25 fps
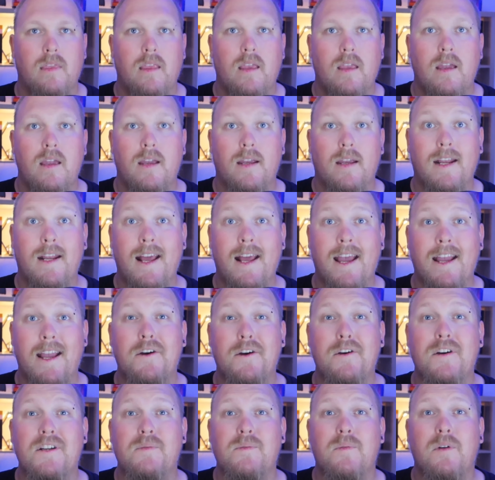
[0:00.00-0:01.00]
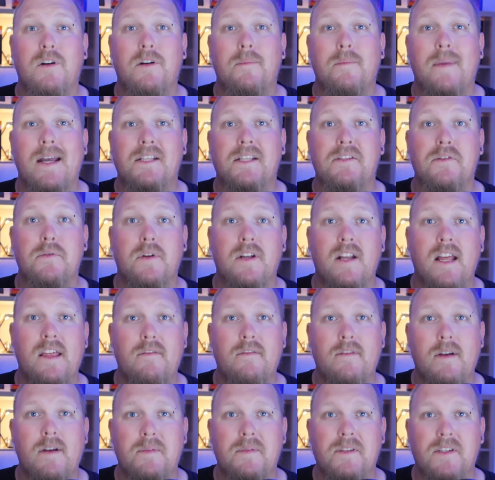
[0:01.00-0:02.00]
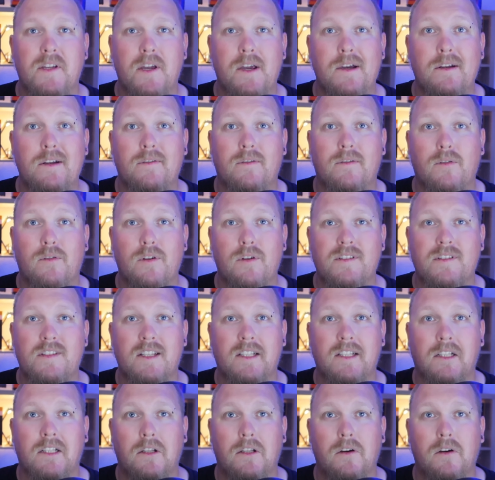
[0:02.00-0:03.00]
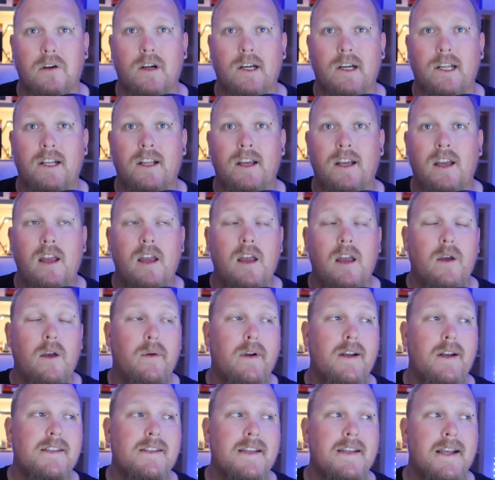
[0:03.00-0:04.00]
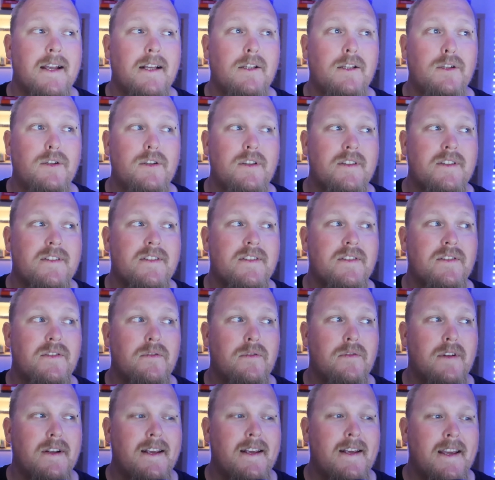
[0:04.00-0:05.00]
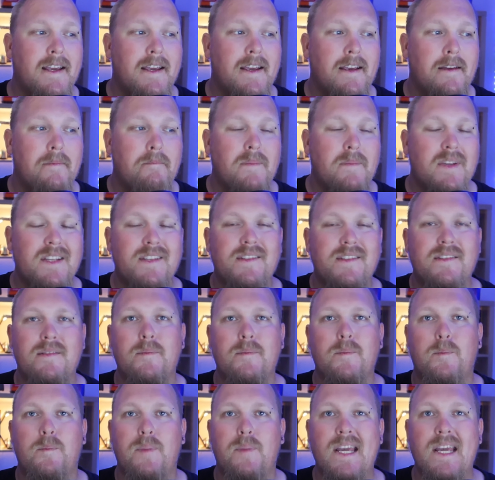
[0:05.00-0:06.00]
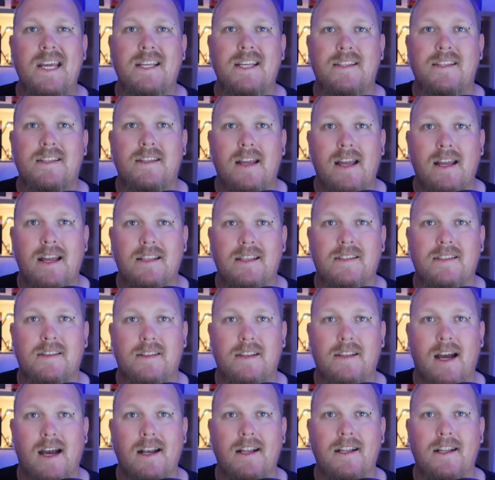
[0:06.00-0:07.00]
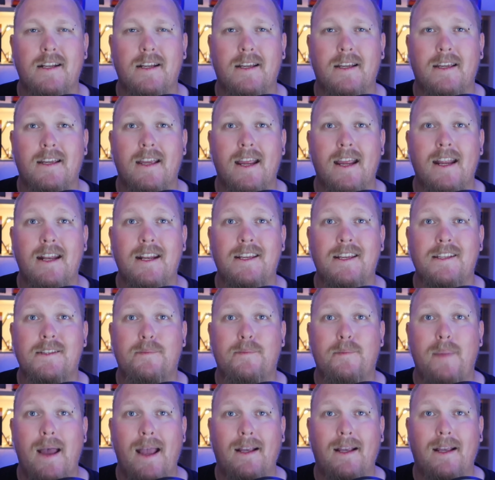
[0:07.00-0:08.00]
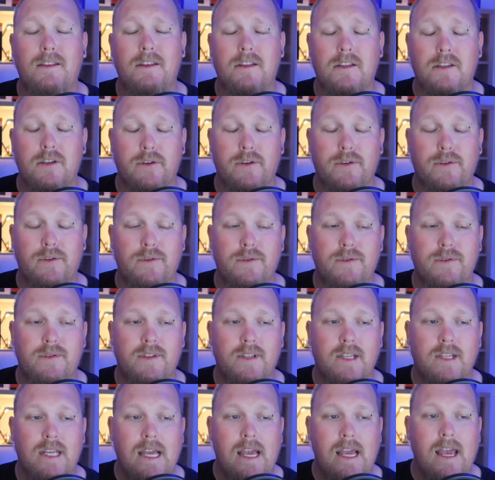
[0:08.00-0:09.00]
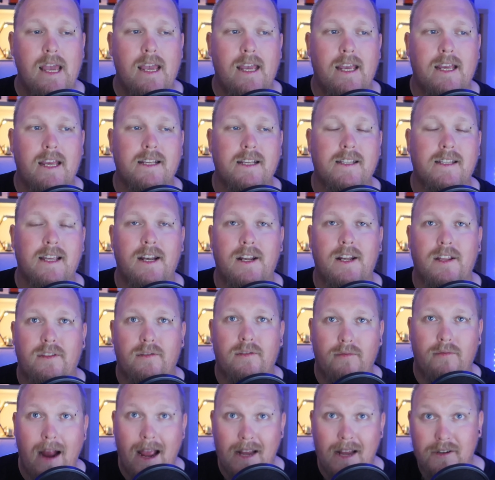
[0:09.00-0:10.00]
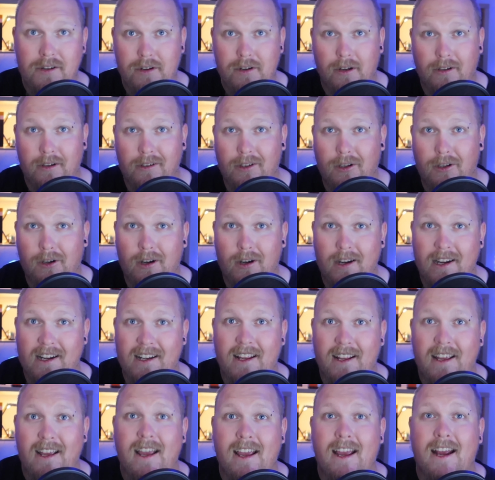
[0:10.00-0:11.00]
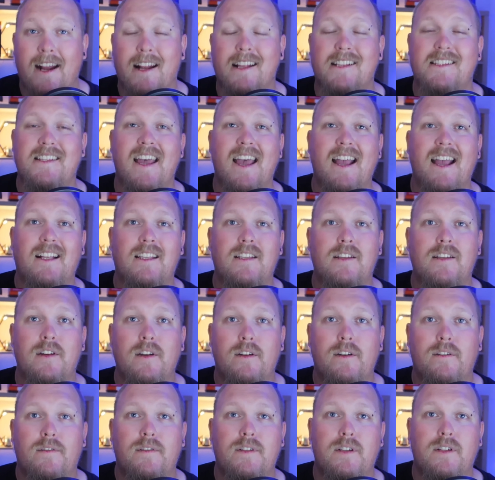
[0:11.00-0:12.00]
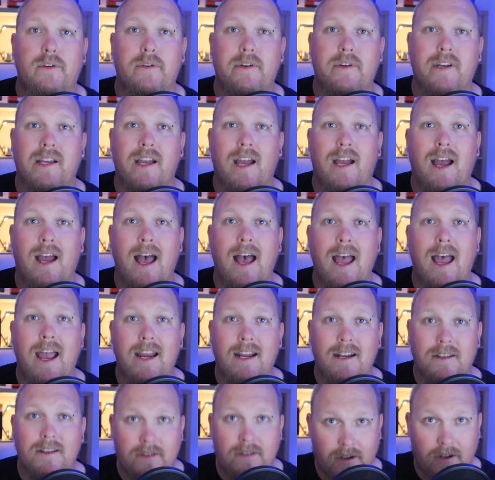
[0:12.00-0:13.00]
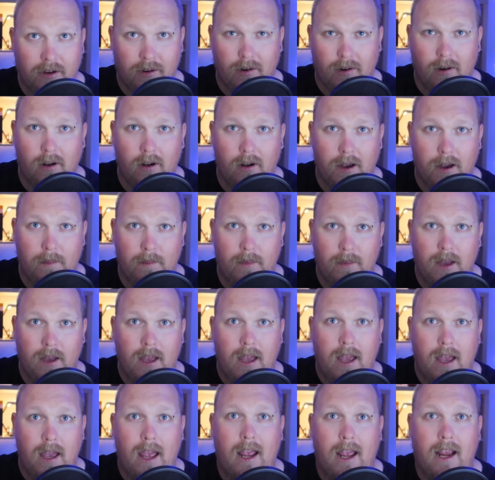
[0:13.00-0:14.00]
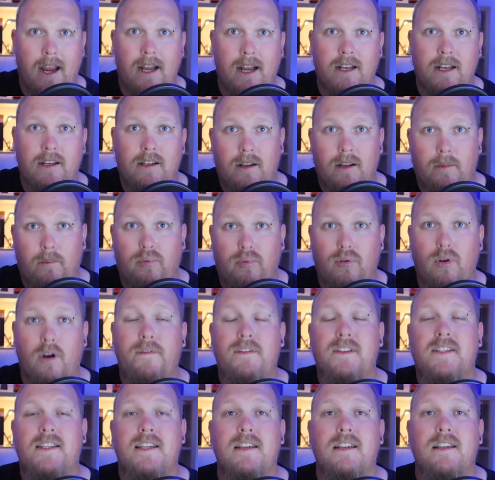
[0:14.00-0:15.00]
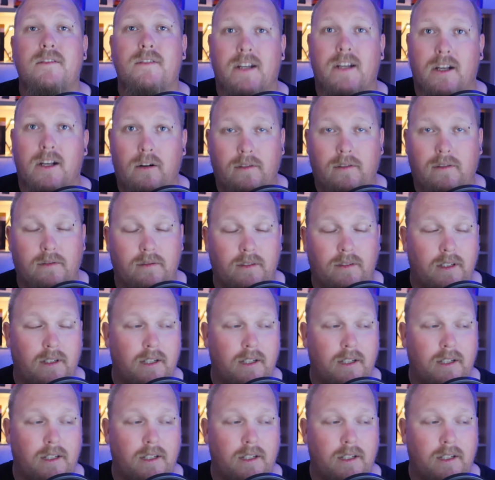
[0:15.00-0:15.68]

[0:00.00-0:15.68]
G'day guys, welcome back to another episode of Crossing the Line. We're going to take a look at this story here. Mr. Beast has done it again. He's back in the news. He's getting thrashed online and attacked for doing a heinous crime and profiteering off of it.